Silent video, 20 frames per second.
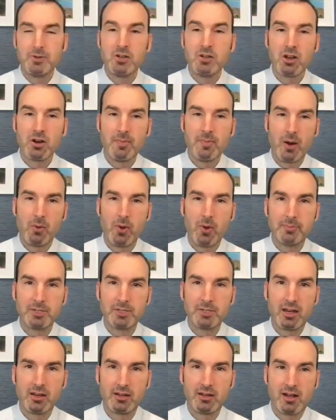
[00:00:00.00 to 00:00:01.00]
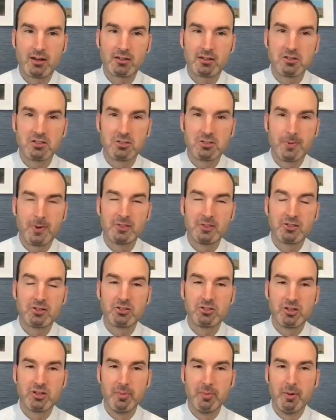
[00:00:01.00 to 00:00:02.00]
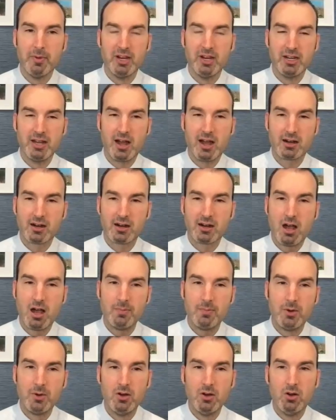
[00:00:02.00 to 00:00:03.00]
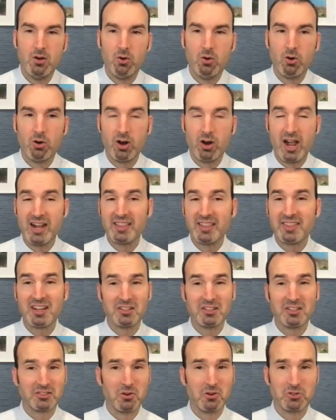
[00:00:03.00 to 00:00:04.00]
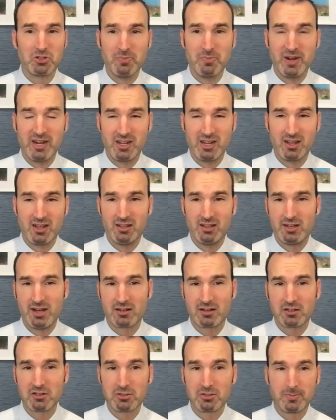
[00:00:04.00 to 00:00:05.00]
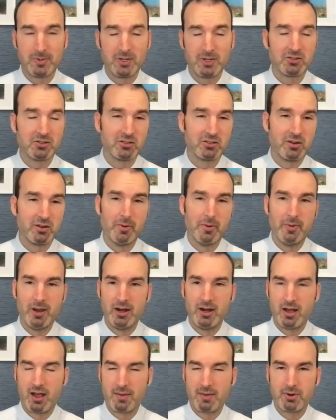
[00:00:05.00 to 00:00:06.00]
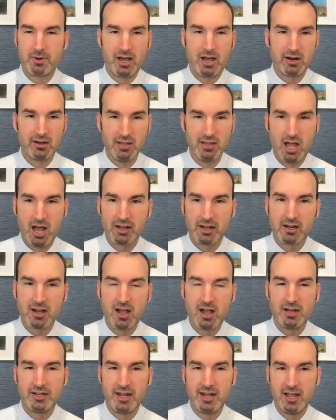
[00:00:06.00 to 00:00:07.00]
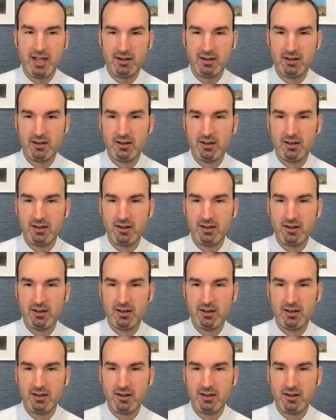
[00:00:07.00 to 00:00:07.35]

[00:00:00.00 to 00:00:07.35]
can go to my website, drspencerzimmerman.com, or anything on social media, Dr. Spencer Zimmerman. I put out a lot of content